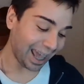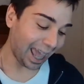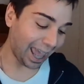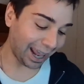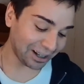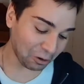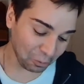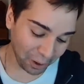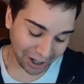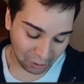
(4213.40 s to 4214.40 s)
And
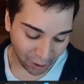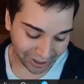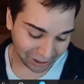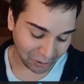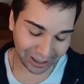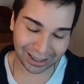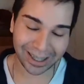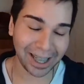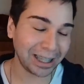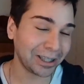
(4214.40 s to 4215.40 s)
what Kuan Yin wants to
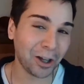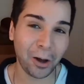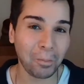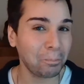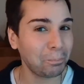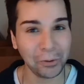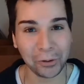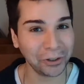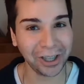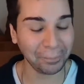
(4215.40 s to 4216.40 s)
say, this is all
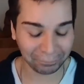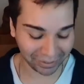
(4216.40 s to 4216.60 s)
bullshit.